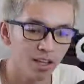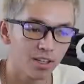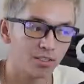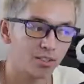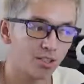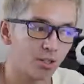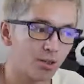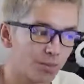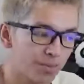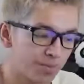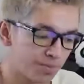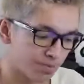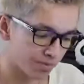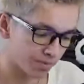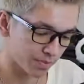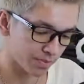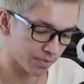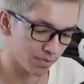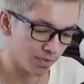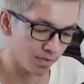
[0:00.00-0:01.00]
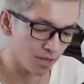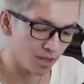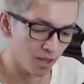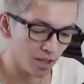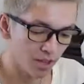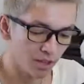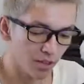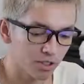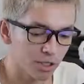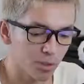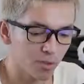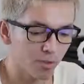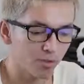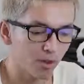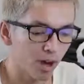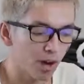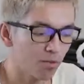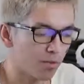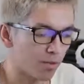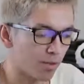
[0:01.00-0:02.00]
So there's a
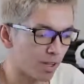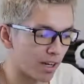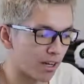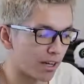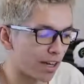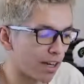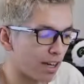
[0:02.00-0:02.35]
problem there,